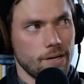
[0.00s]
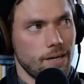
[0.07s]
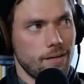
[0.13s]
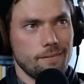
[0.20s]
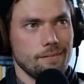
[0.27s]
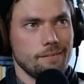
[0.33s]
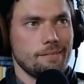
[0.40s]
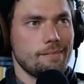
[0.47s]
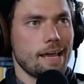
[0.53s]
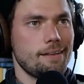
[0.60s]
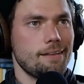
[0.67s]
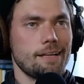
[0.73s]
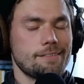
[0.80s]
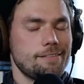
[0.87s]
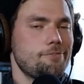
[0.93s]
But
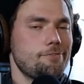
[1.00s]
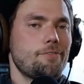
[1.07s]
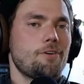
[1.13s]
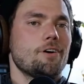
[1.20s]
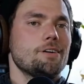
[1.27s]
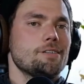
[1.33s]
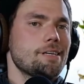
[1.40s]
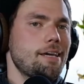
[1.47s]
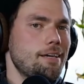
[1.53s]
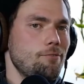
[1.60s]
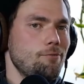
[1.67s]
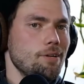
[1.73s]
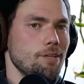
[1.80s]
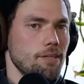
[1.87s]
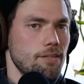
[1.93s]
that's as far as I
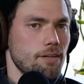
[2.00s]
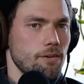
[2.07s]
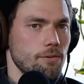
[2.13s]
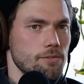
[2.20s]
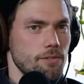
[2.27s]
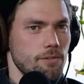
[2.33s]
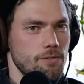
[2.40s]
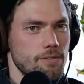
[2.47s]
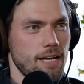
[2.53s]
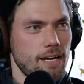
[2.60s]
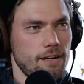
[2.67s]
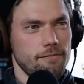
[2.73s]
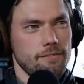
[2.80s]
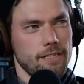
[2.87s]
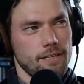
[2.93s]
can really go. So it's
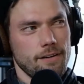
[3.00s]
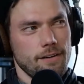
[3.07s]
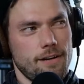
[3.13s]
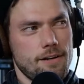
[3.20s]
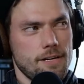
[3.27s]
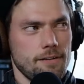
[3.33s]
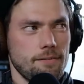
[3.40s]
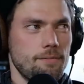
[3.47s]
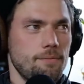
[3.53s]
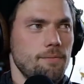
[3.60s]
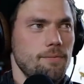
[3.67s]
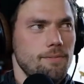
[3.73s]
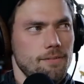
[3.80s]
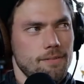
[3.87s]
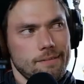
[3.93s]
kind of an odd,
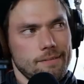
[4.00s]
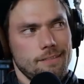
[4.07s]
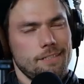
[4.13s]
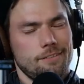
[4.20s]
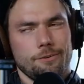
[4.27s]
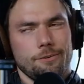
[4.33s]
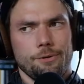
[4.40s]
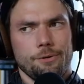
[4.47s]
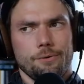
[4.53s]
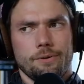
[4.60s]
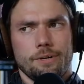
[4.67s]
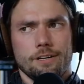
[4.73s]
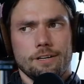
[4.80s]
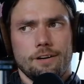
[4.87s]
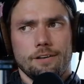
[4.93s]
I don't know what you
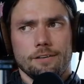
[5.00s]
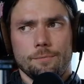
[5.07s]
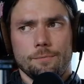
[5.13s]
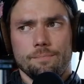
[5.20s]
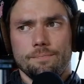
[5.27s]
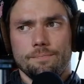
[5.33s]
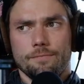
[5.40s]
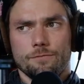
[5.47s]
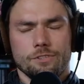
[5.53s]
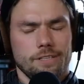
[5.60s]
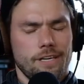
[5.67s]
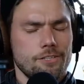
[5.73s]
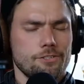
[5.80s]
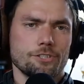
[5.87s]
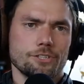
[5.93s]
want to call it,
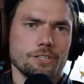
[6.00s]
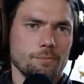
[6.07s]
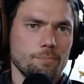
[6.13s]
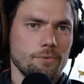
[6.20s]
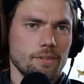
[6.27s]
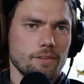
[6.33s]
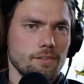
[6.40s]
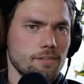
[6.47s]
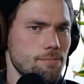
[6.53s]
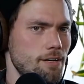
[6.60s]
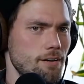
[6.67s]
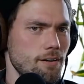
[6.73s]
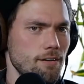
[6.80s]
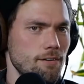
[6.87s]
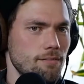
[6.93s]
relationship with the
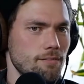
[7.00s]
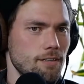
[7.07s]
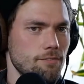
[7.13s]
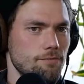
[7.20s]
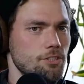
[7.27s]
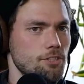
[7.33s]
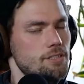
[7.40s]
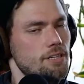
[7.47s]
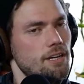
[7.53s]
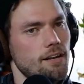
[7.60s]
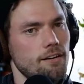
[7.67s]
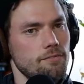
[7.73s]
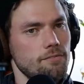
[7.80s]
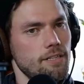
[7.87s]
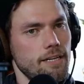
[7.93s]
spinner, of just
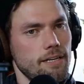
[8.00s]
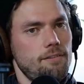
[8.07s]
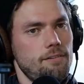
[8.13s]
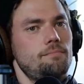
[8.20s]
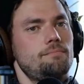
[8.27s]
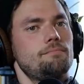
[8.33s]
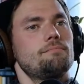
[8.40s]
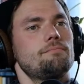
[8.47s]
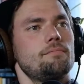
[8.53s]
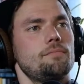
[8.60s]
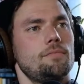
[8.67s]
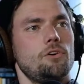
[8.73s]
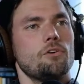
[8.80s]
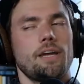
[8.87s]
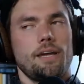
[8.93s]
kind of like,
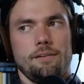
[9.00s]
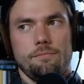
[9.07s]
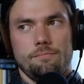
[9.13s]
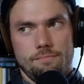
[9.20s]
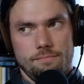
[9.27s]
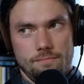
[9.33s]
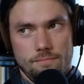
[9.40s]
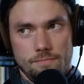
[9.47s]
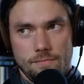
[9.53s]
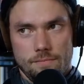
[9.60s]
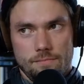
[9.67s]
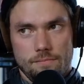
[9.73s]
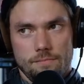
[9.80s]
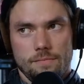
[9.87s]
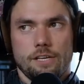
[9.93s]
okay,
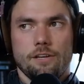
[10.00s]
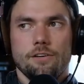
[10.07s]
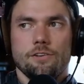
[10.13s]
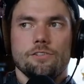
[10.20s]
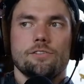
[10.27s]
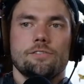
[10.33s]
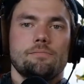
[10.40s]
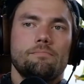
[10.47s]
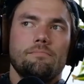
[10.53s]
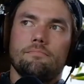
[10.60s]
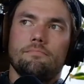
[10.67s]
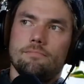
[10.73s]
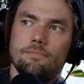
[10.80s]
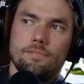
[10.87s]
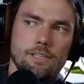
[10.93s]
here's
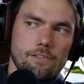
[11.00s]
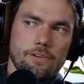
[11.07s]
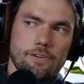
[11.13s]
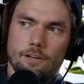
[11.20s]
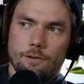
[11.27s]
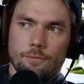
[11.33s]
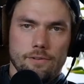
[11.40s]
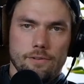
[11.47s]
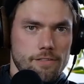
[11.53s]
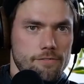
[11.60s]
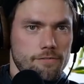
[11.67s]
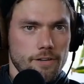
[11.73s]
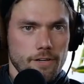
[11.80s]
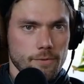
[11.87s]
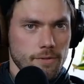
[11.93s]
this variable, da
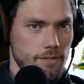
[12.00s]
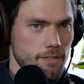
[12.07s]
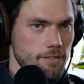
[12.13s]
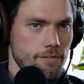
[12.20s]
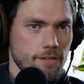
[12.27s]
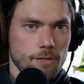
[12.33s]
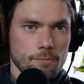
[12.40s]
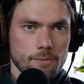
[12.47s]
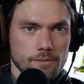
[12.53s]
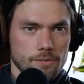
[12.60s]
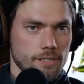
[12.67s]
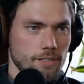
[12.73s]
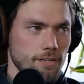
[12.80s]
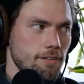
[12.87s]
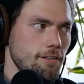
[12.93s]

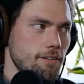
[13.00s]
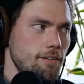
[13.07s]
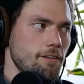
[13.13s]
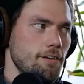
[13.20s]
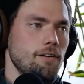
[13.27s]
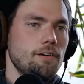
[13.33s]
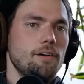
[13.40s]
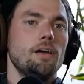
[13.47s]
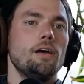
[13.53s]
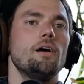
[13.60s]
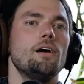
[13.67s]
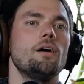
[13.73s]
da da da da.